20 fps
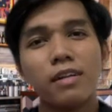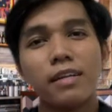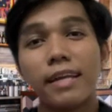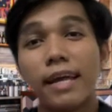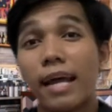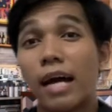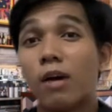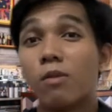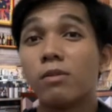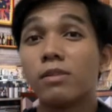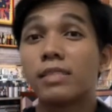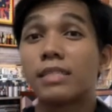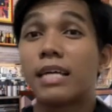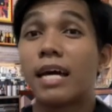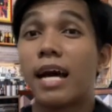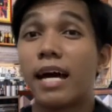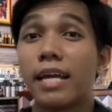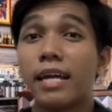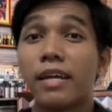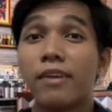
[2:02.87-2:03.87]
that I was
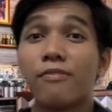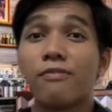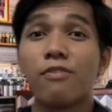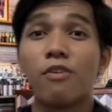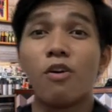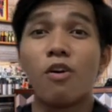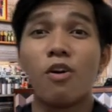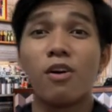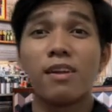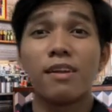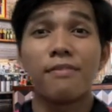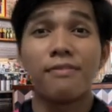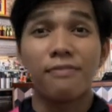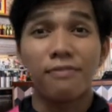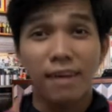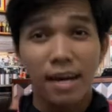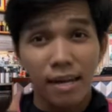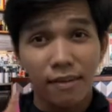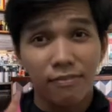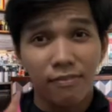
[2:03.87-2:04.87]
hired for only
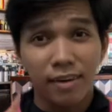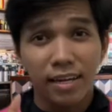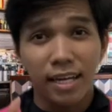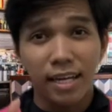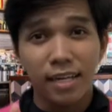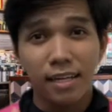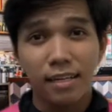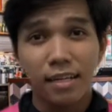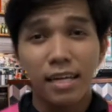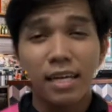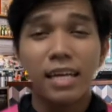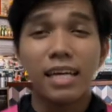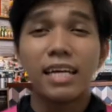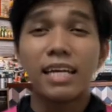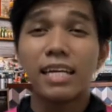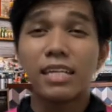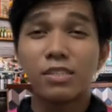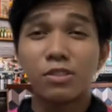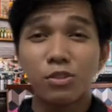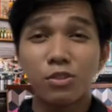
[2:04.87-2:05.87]
5 ringgit,
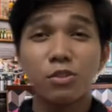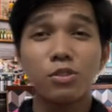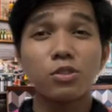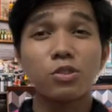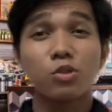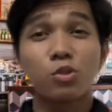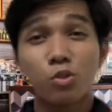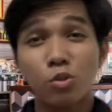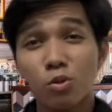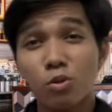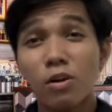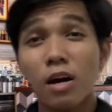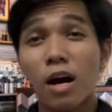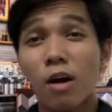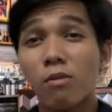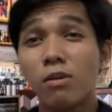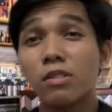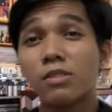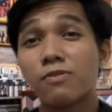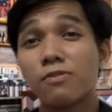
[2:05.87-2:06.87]
it took 2
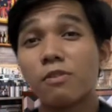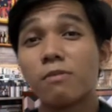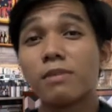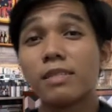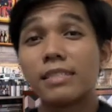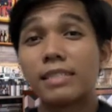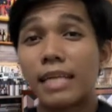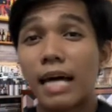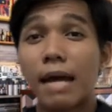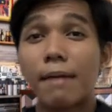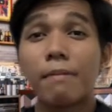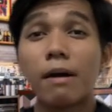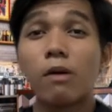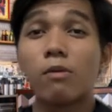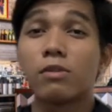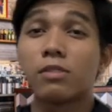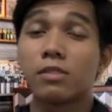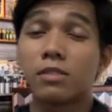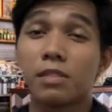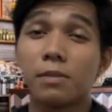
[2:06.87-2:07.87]
hours from the time I
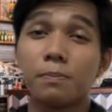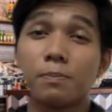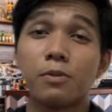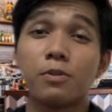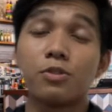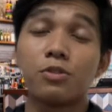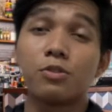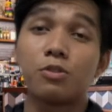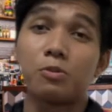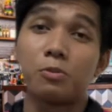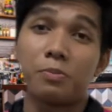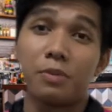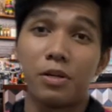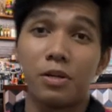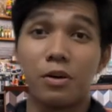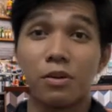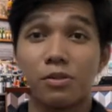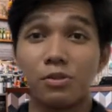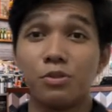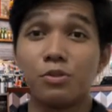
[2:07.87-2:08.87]
was supposed to be
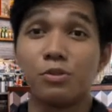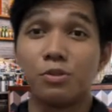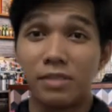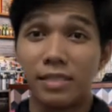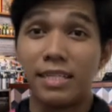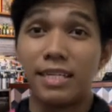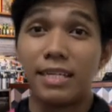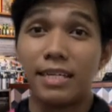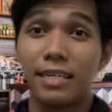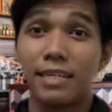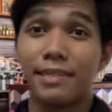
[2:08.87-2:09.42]
on duty.